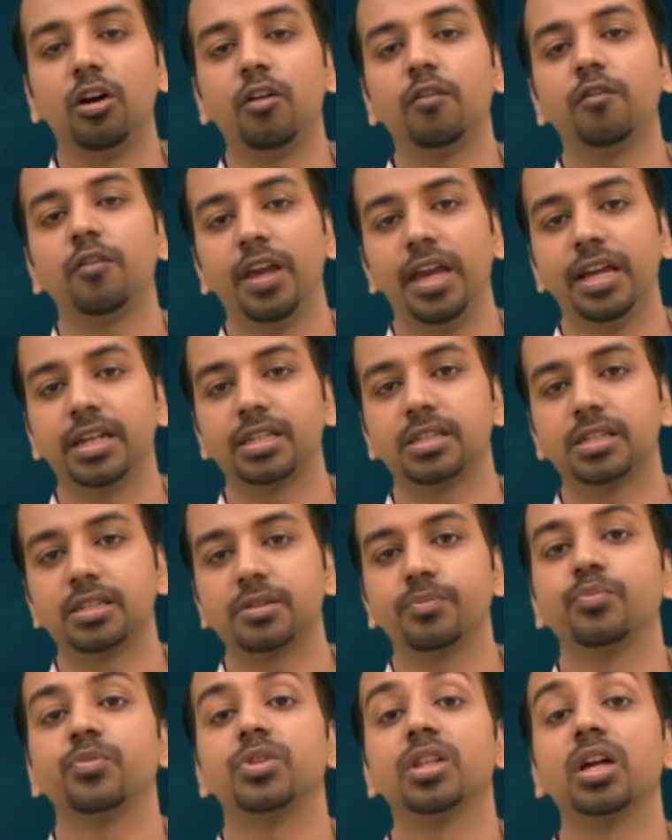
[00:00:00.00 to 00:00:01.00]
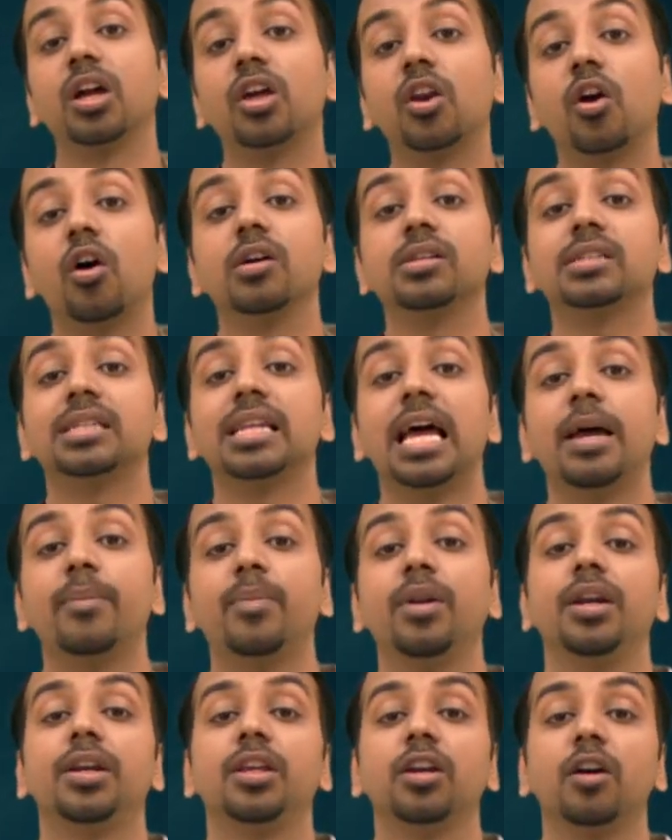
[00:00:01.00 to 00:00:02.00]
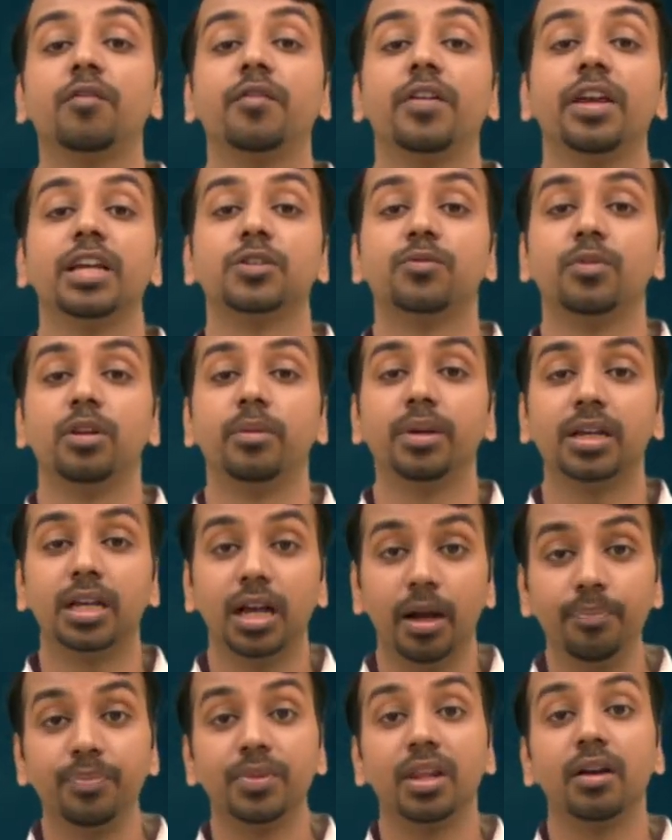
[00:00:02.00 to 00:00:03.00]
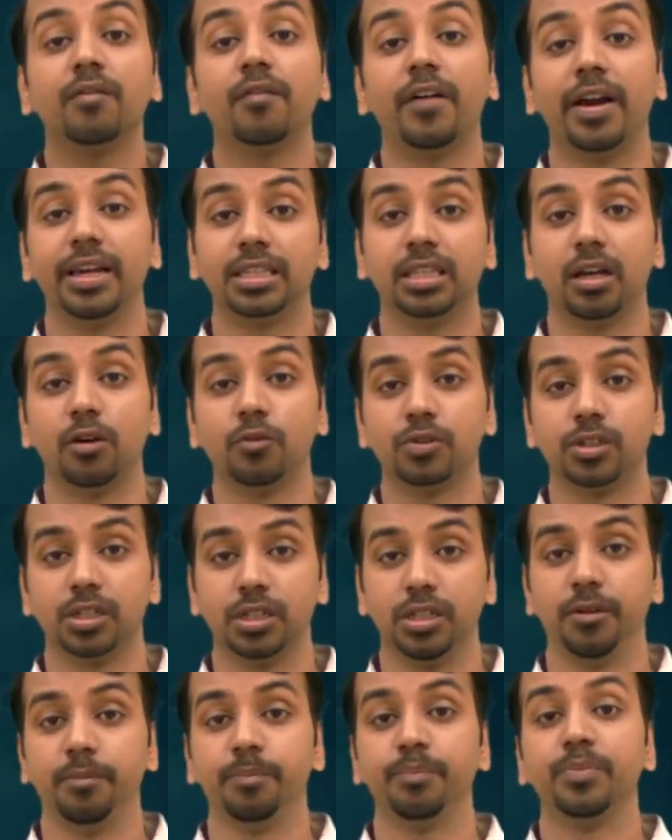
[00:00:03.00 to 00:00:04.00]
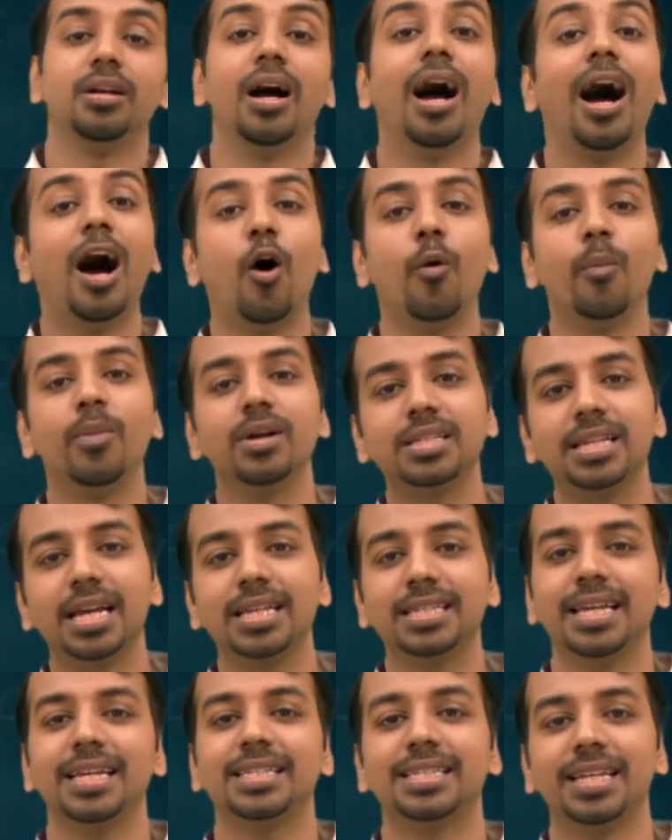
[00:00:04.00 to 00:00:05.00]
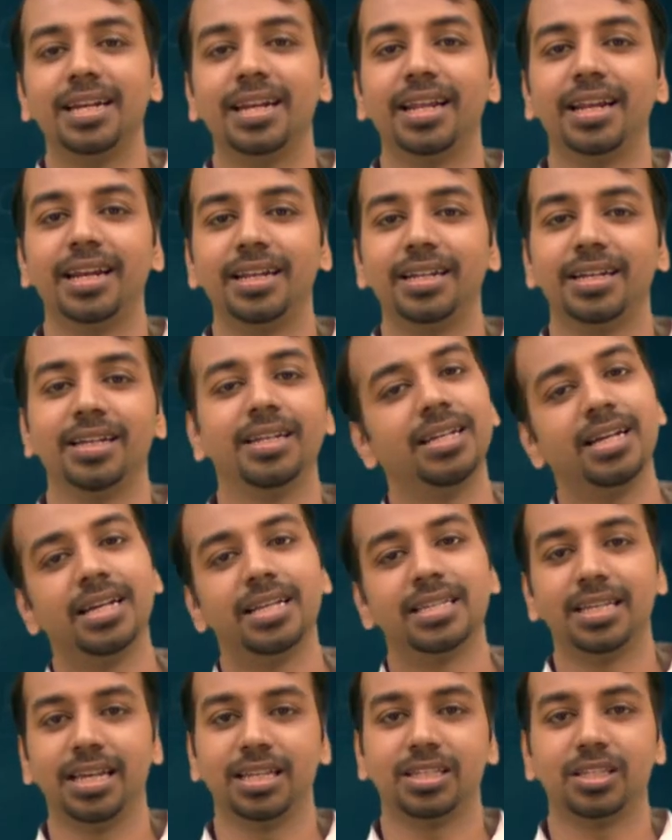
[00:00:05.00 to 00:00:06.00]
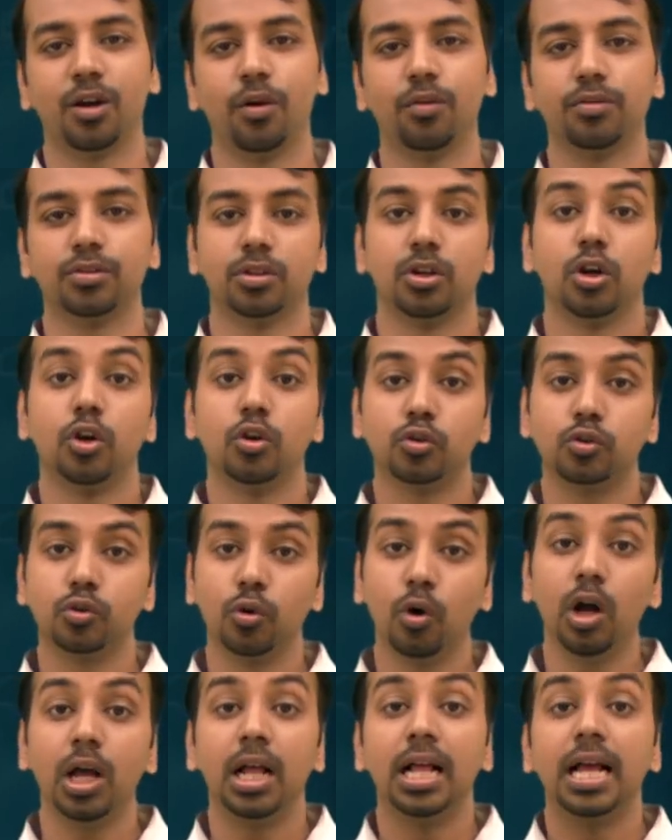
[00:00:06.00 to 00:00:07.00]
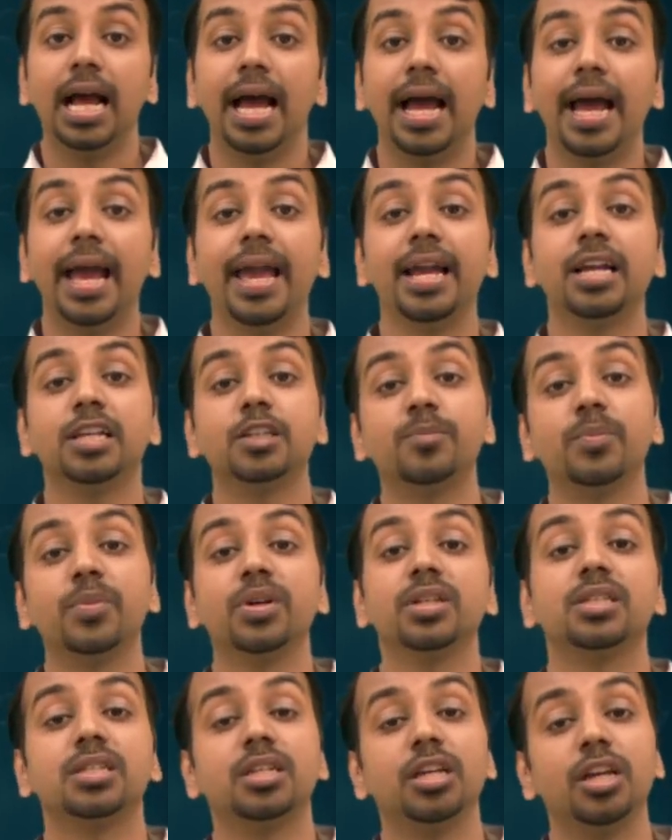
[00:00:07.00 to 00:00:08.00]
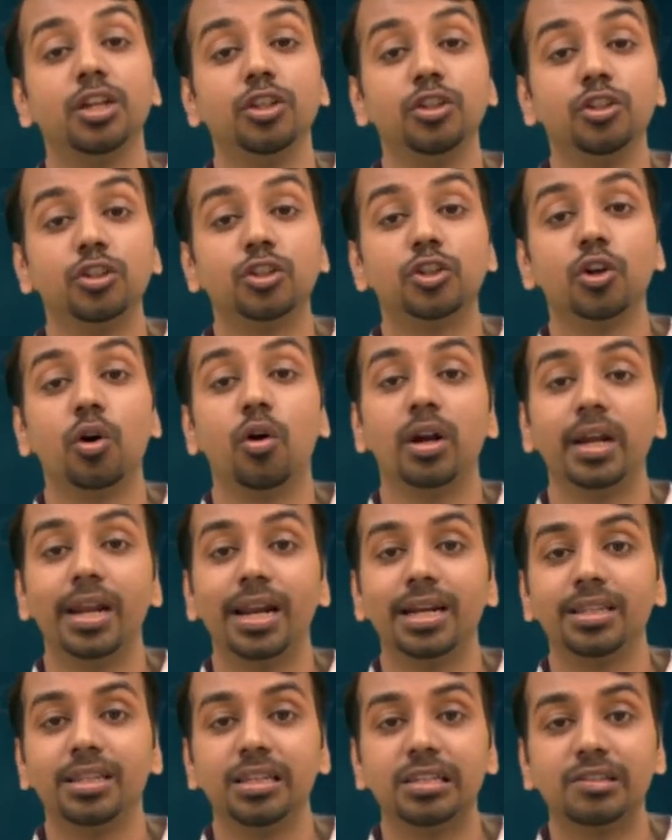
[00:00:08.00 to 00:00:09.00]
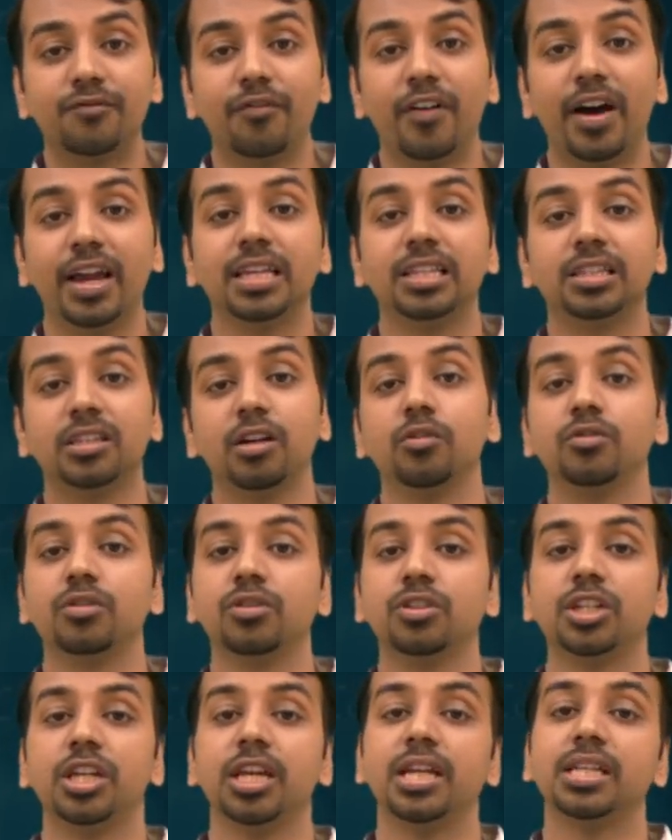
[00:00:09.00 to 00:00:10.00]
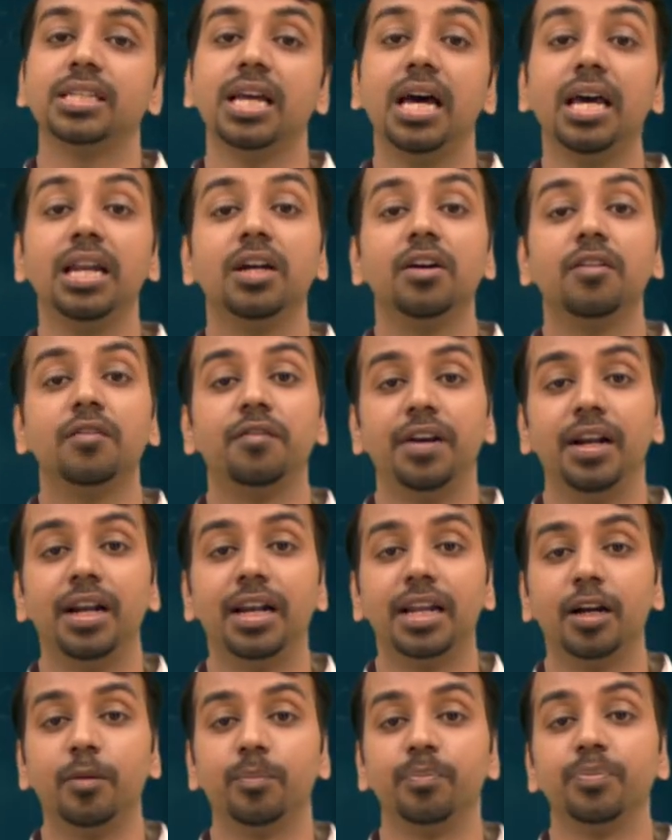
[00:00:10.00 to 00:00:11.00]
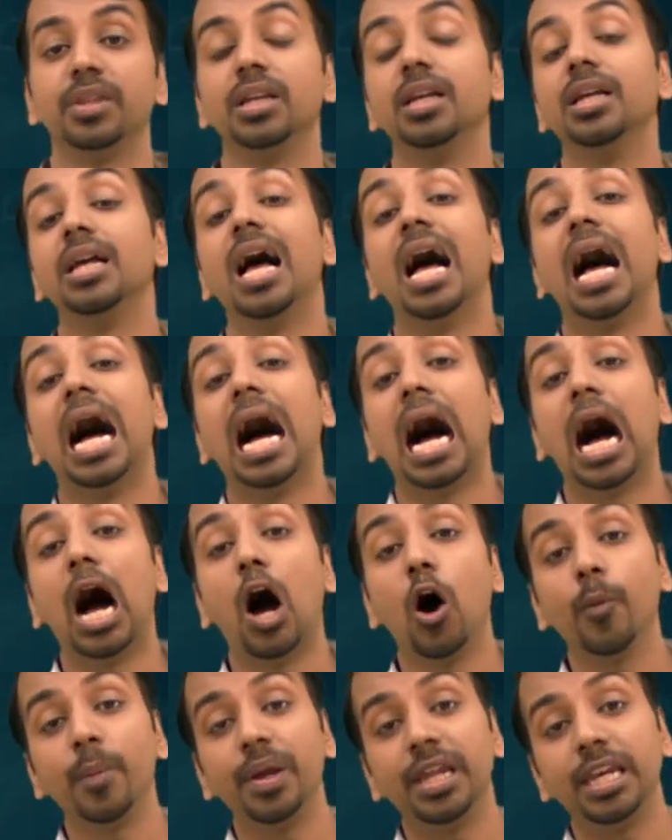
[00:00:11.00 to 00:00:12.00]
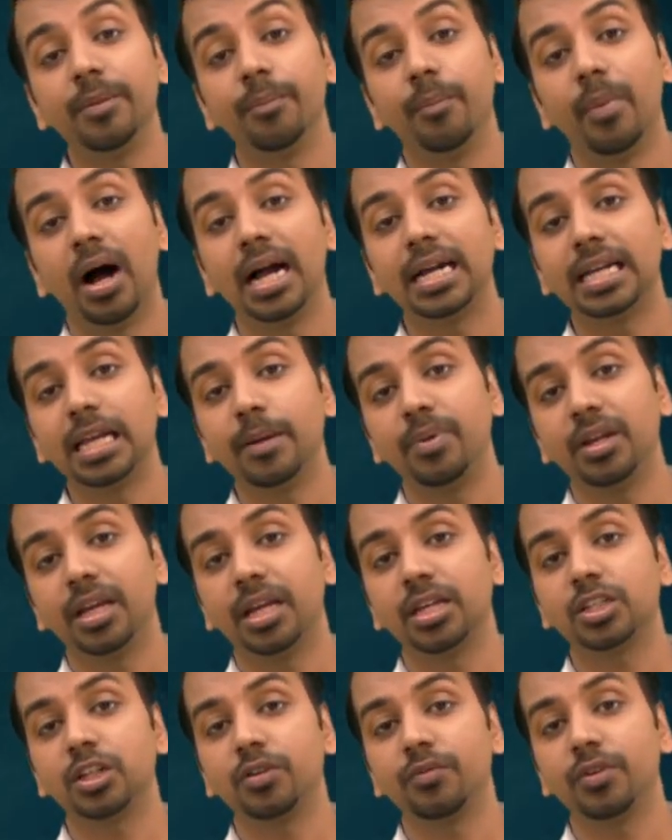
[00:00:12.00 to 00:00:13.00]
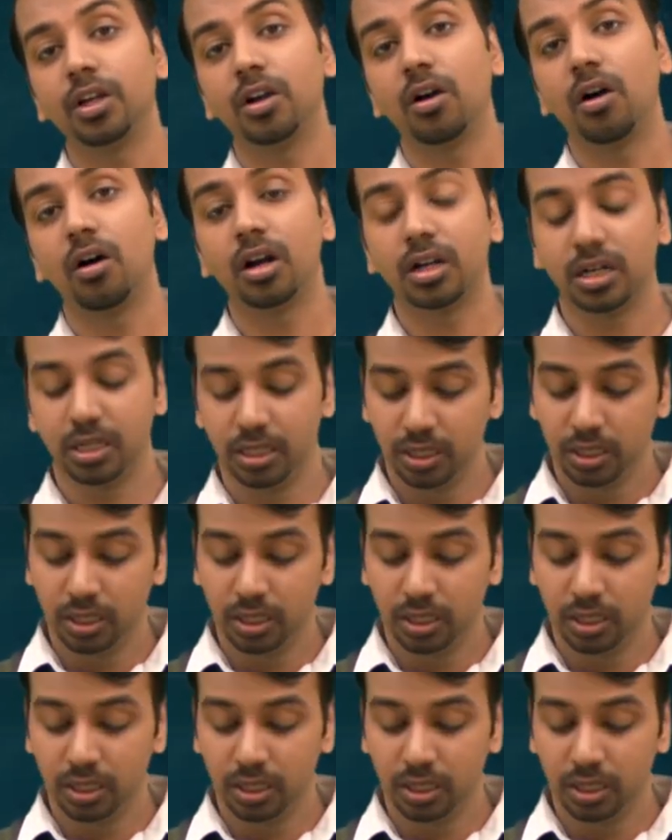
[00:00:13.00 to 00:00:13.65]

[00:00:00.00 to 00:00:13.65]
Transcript: of X, the gross liability of X will become 5,000. How much has X underwritten? 6,000. So X must ensure that these 5,000 shares are filled up. How many marked application we got?